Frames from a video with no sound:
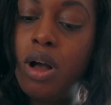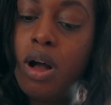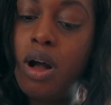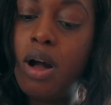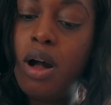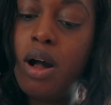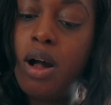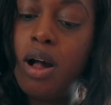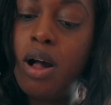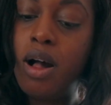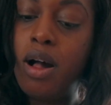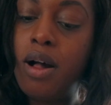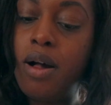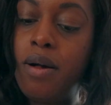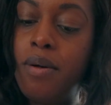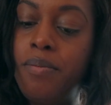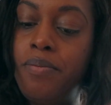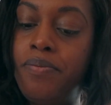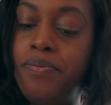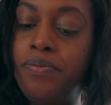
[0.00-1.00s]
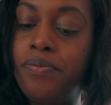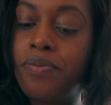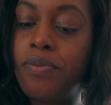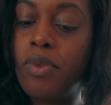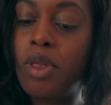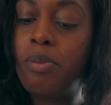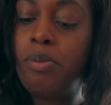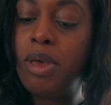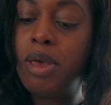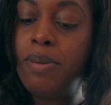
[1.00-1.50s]

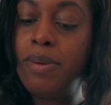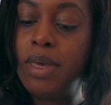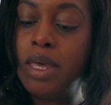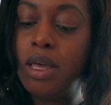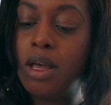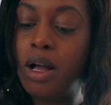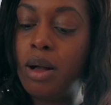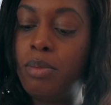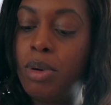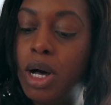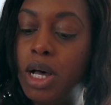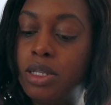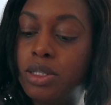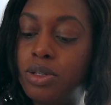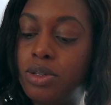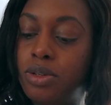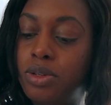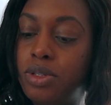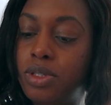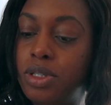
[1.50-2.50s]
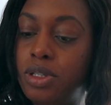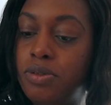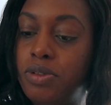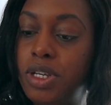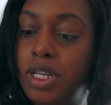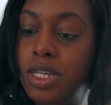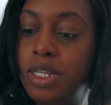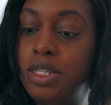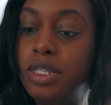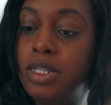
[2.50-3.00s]
Maybe a boss girl
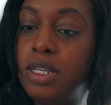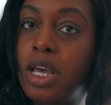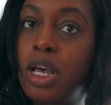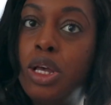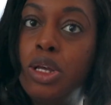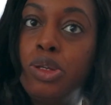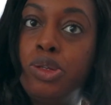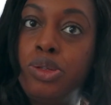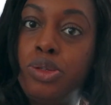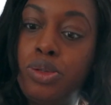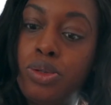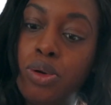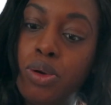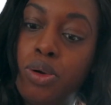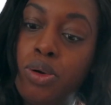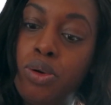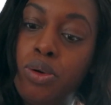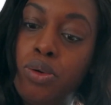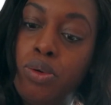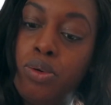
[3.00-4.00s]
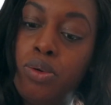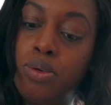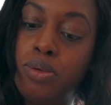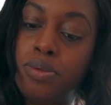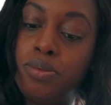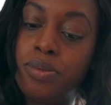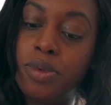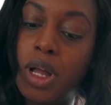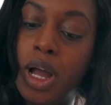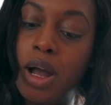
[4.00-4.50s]
series. So
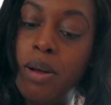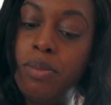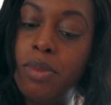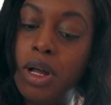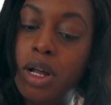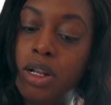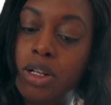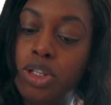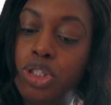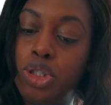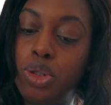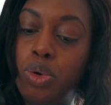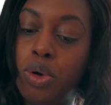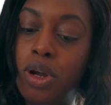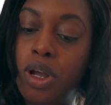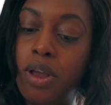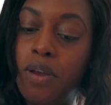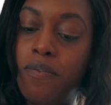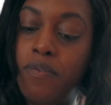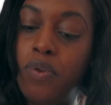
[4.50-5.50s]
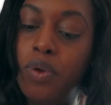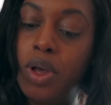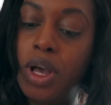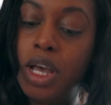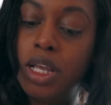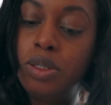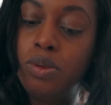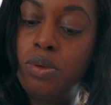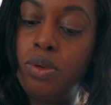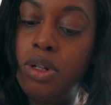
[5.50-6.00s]
I'm not sure. If you
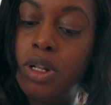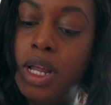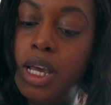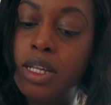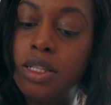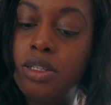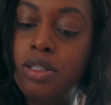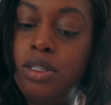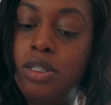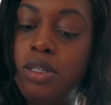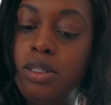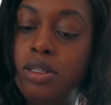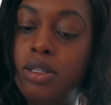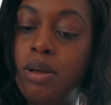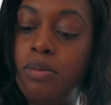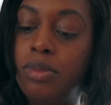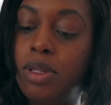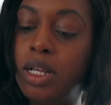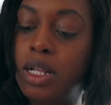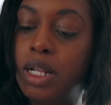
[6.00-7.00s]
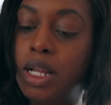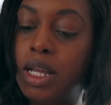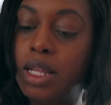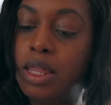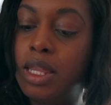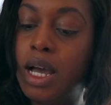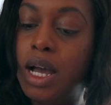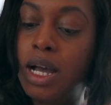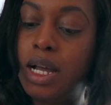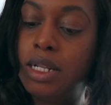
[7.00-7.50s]
guys would like to see something like
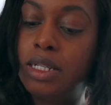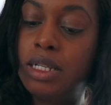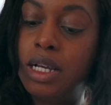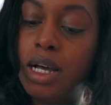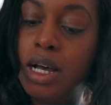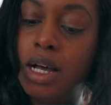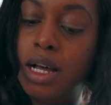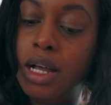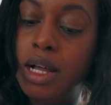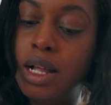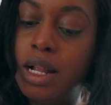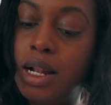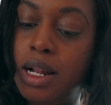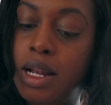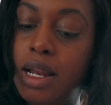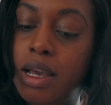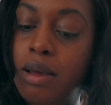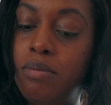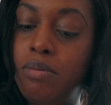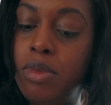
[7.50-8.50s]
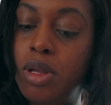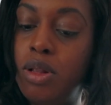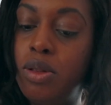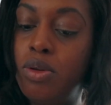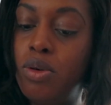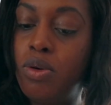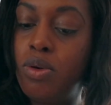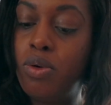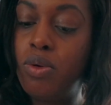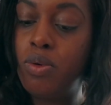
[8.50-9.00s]
that, let me
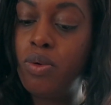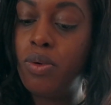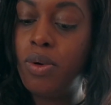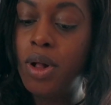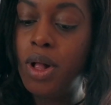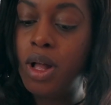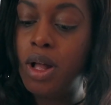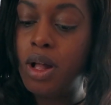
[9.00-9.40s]
know.